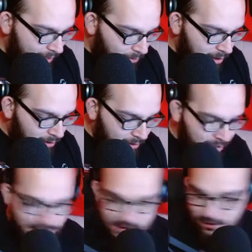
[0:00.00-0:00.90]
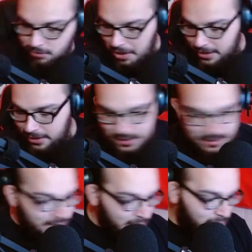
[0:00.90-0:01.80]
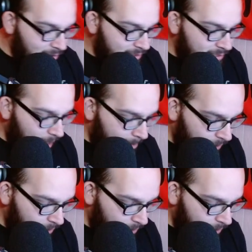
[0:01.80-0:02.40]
Well, since we're on the topic of